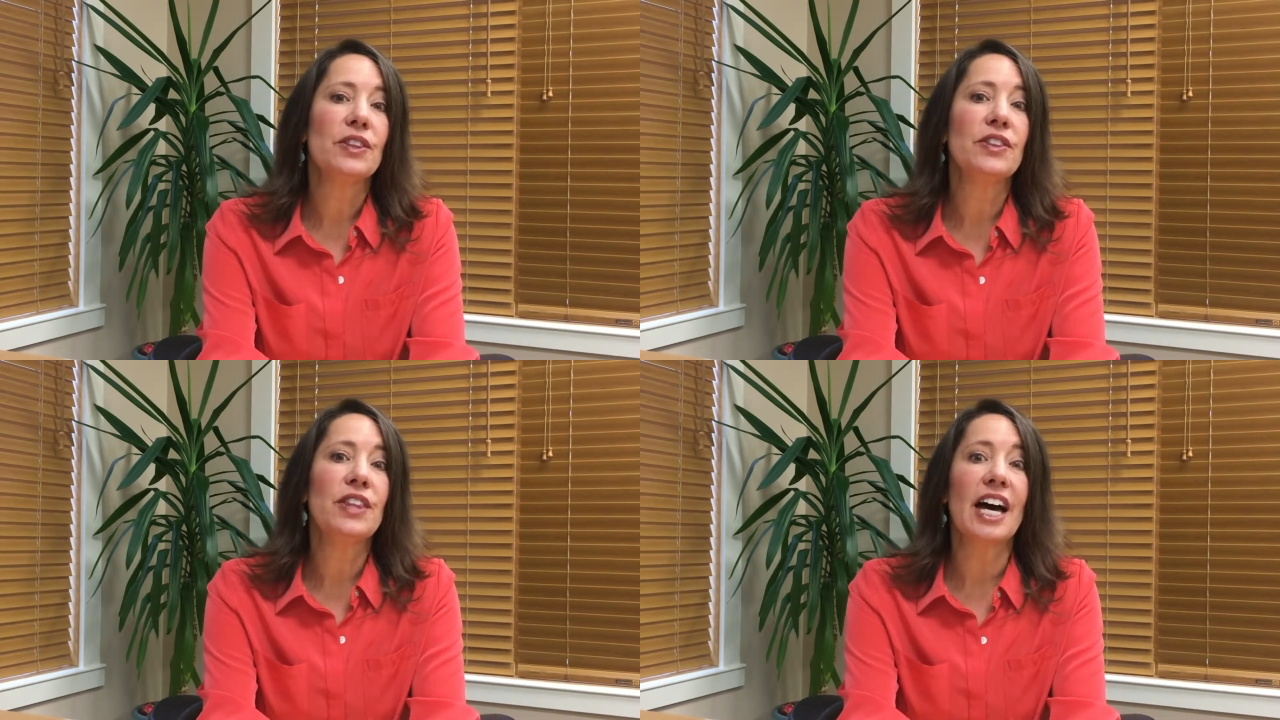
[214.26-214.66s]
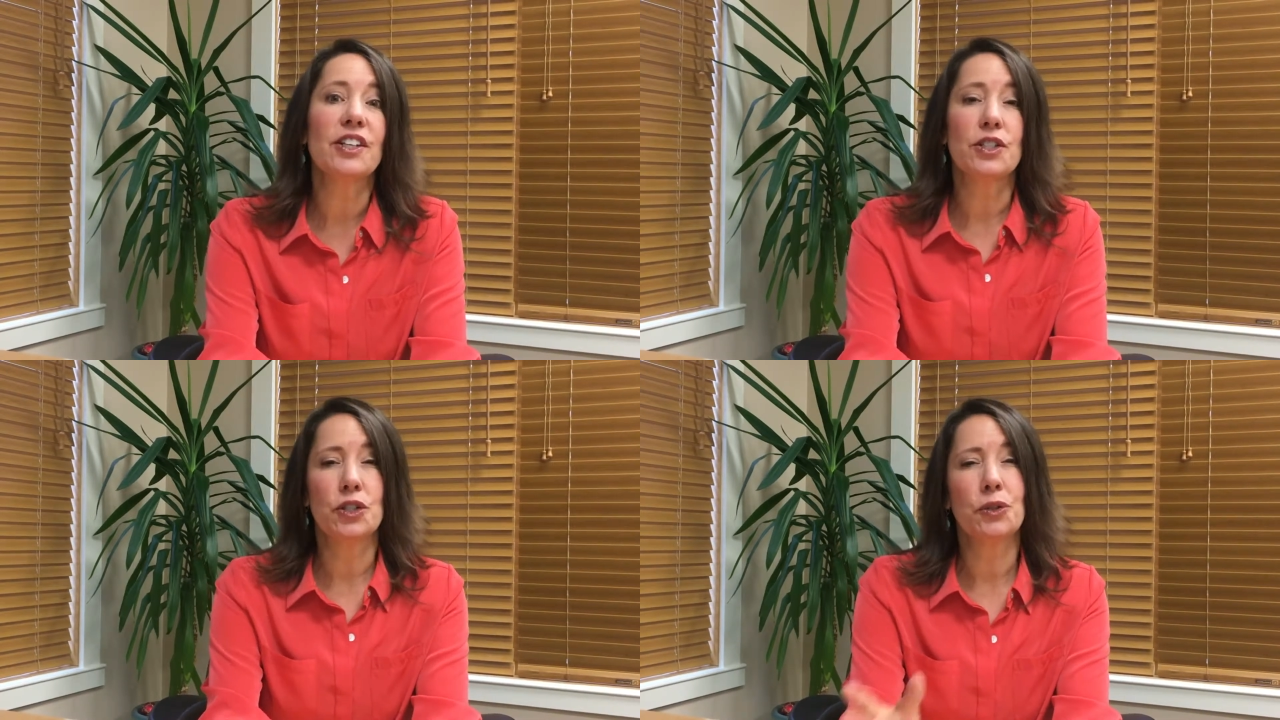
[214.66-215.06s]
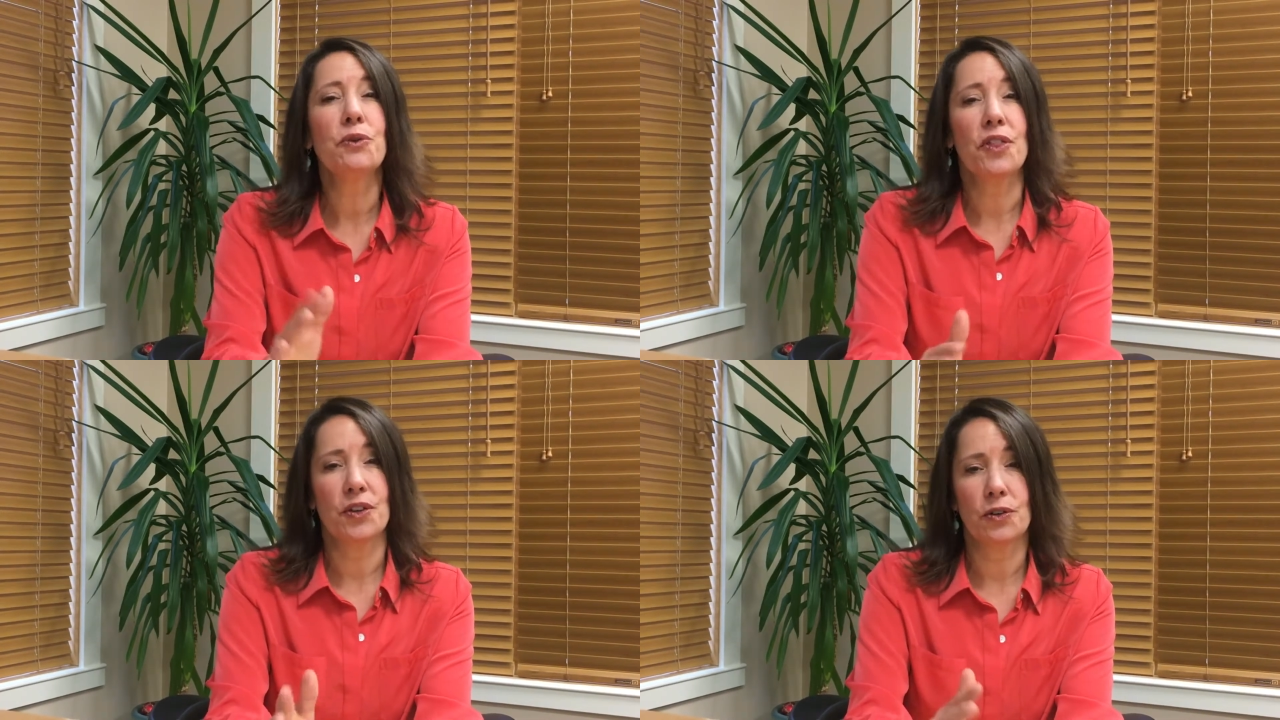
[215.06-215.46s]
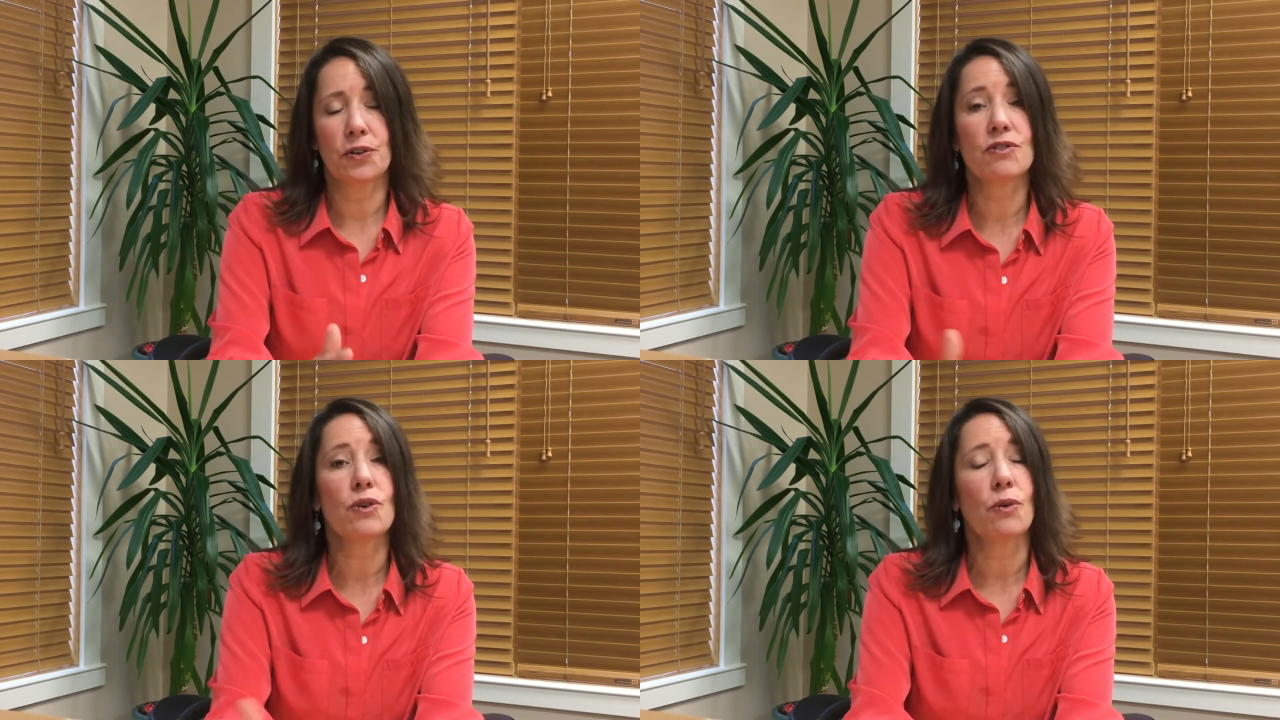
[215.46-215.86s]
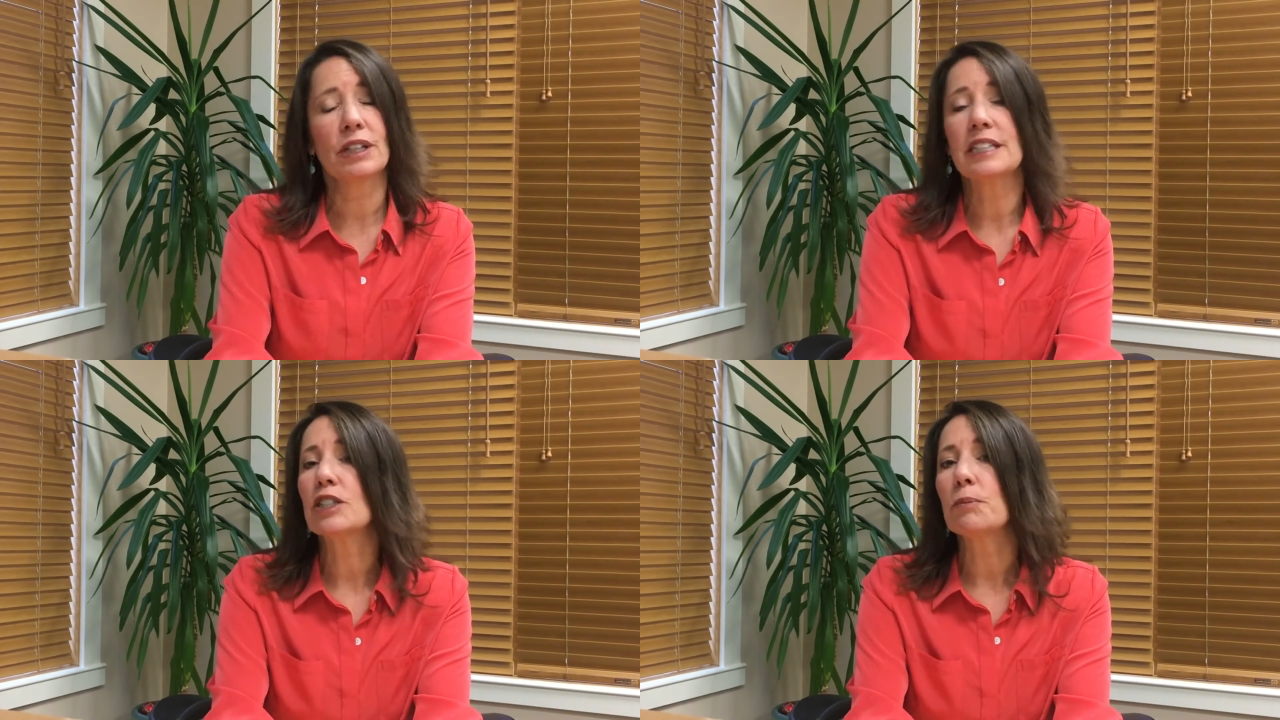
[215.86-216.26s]
that 2/3, or at
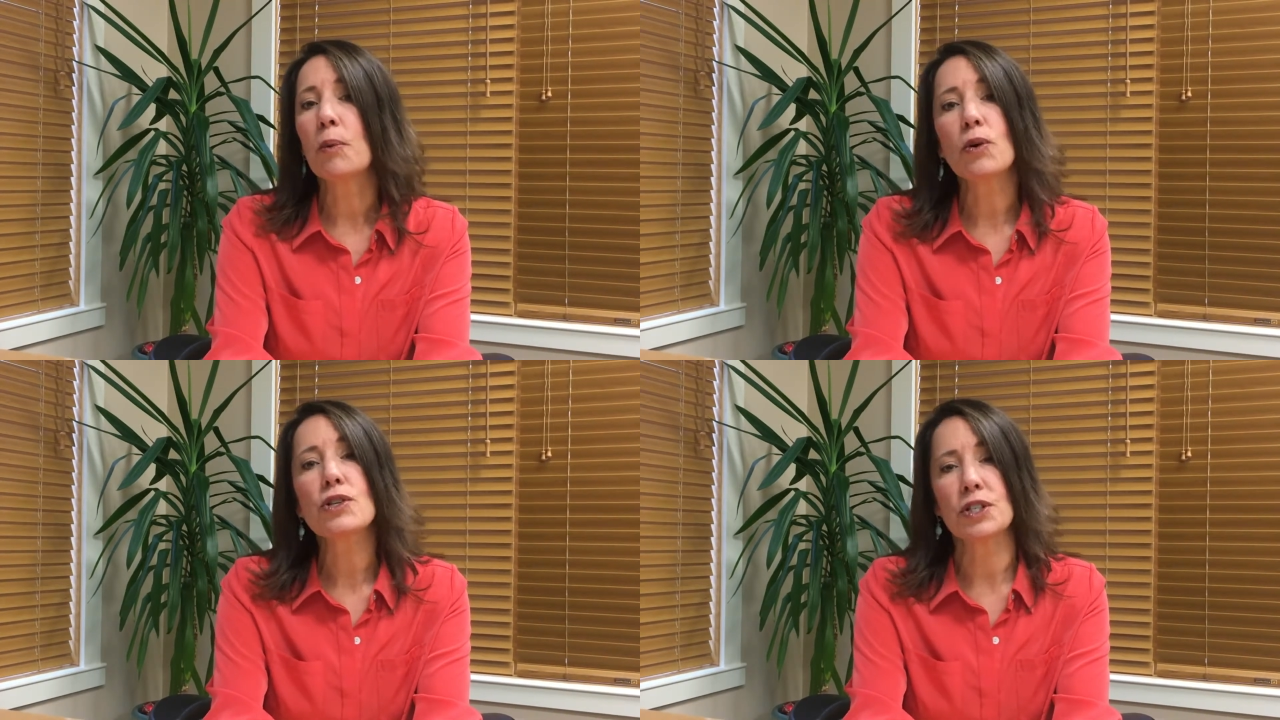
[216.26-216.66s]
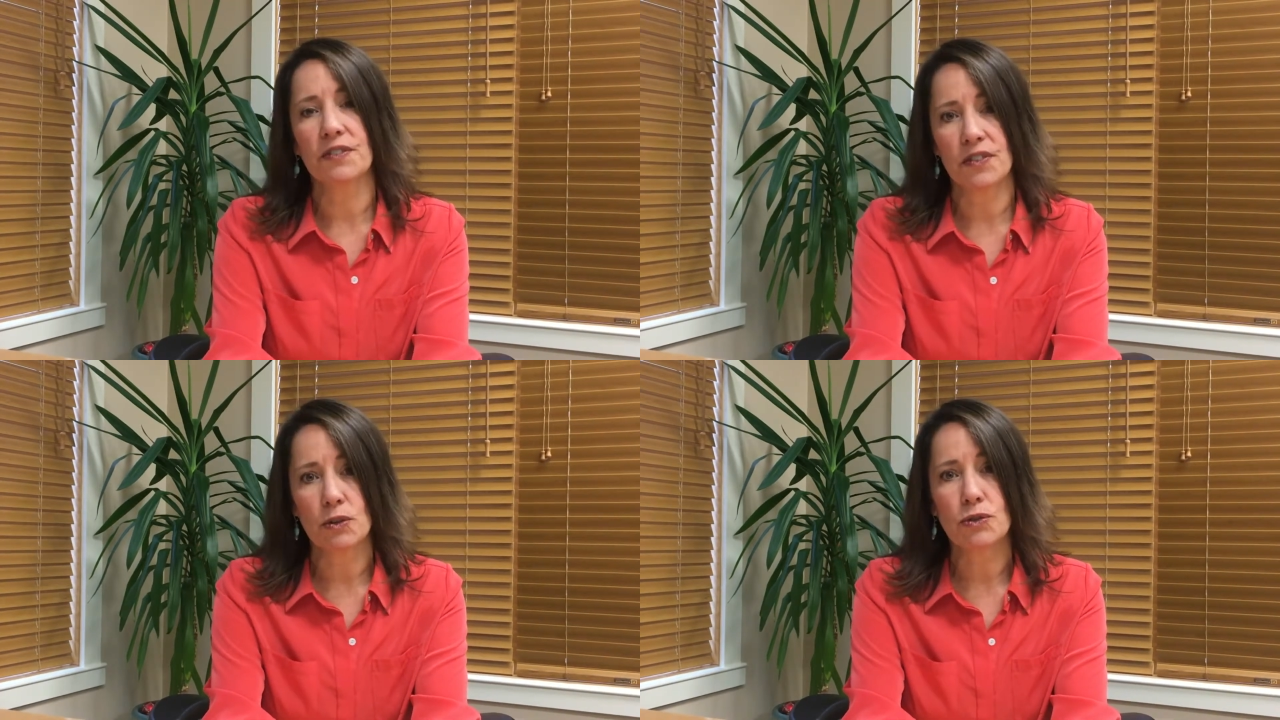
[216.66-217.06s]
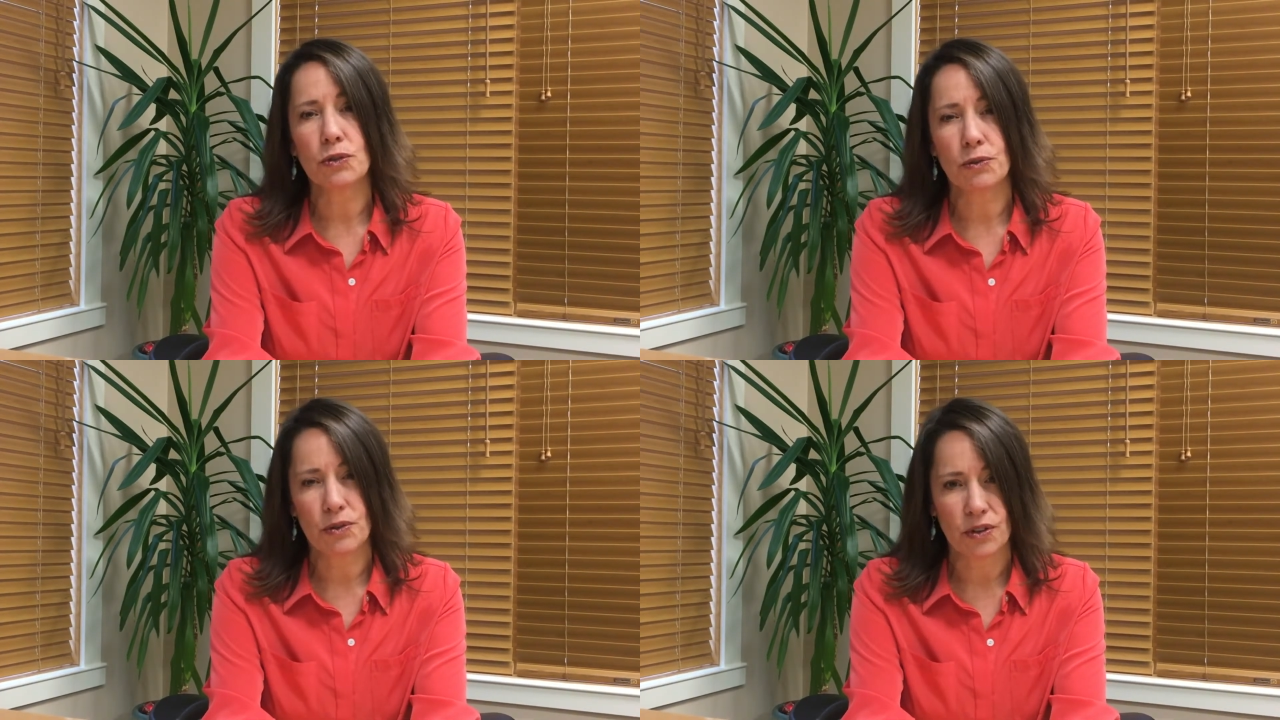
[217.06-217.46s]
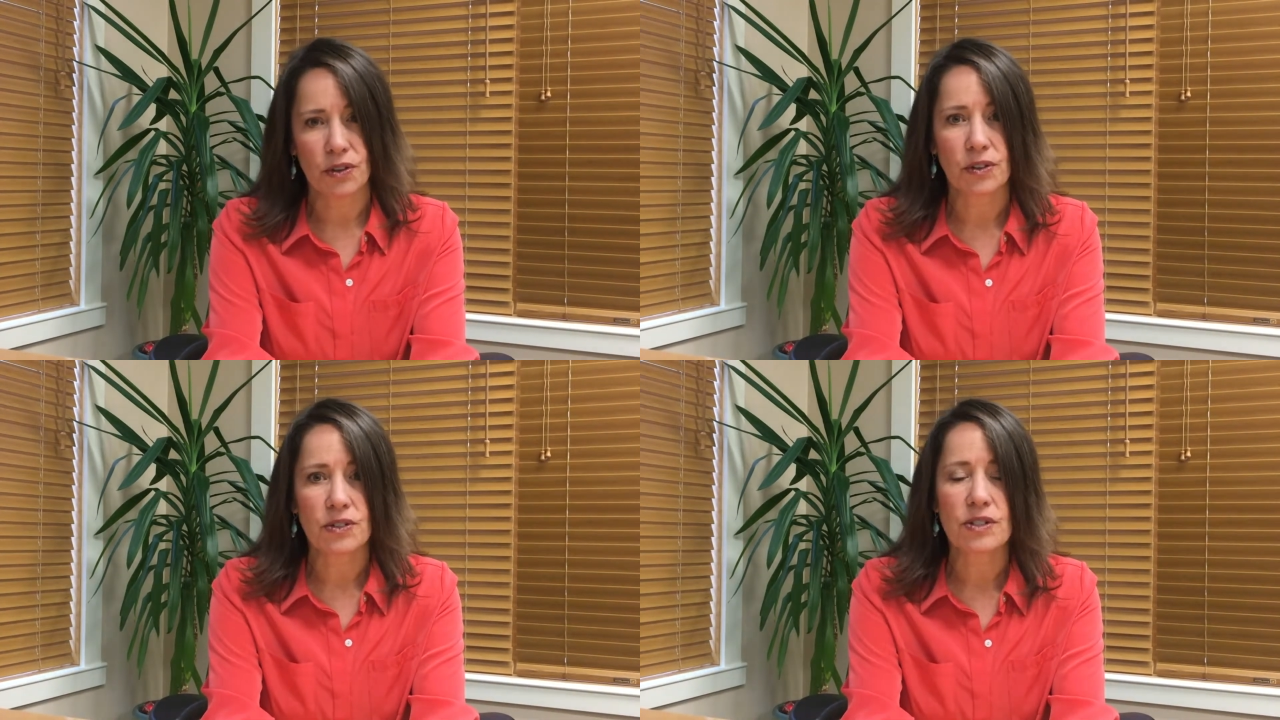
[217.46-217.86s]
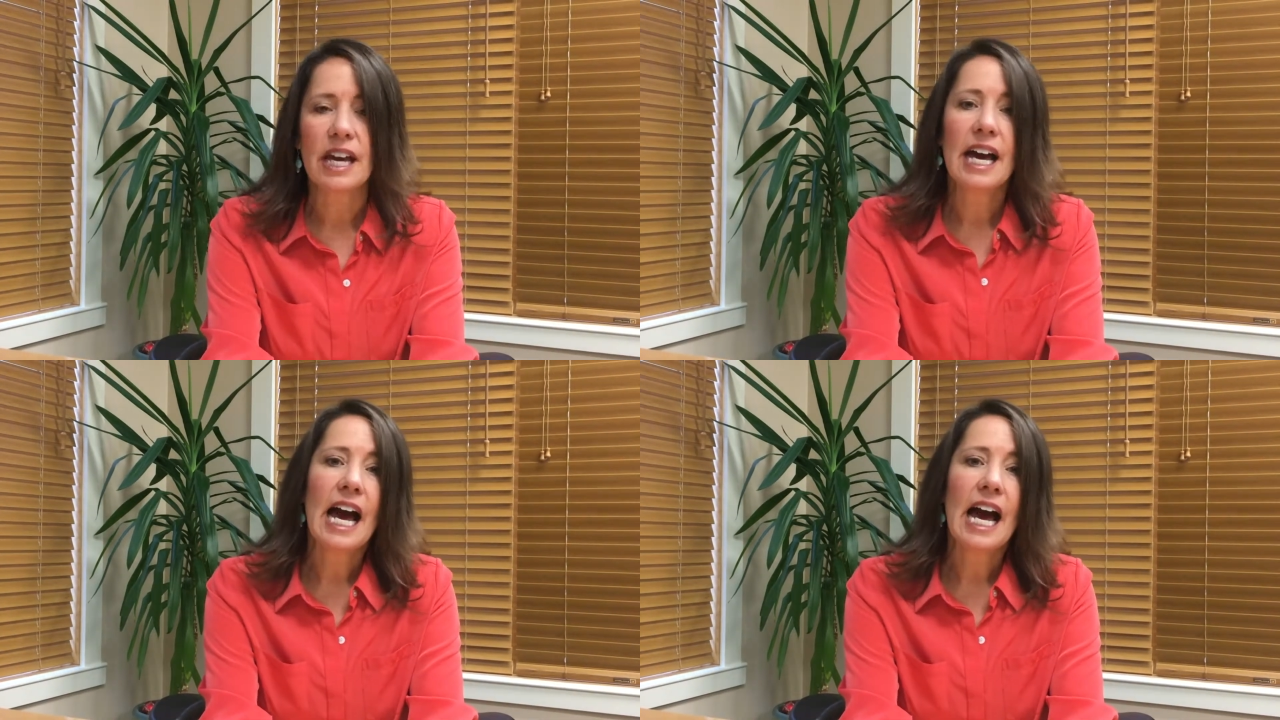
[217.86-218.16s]
least a portion of those 2/3,